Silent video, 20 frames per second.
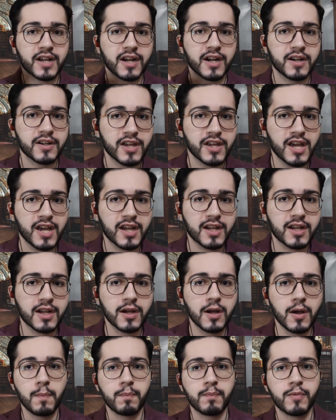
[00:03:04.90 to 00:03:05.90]
cardiac,
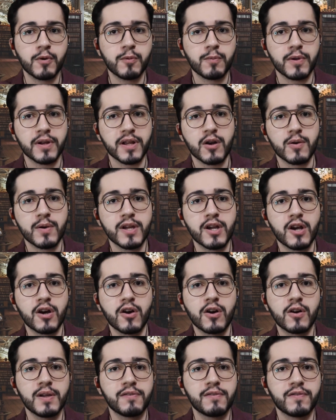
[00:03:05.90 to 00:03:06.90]
pulmonary,
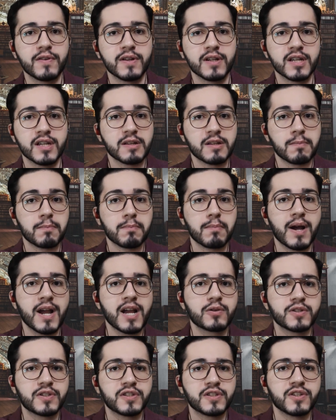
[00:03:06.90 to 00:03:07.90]
or even in the
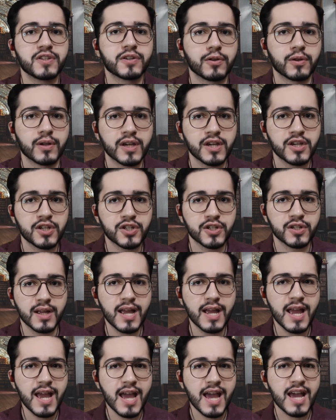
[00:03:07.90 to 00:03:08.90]
microcirculation,
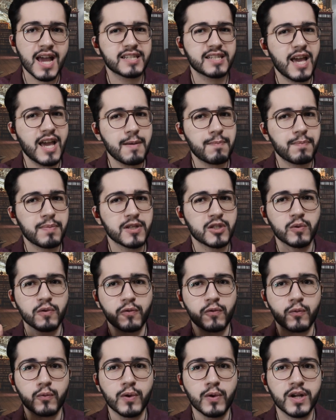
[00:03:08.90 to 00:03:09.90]
as happens
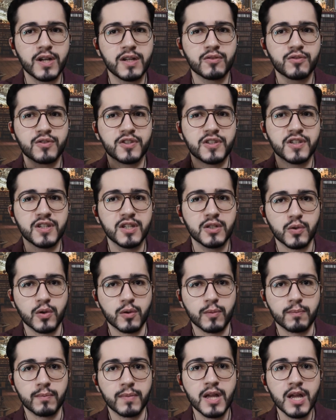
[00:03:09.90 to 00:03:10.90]
with Raynaud's
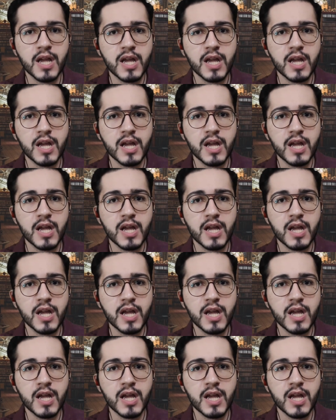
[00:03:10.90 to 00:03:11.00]
syndrome,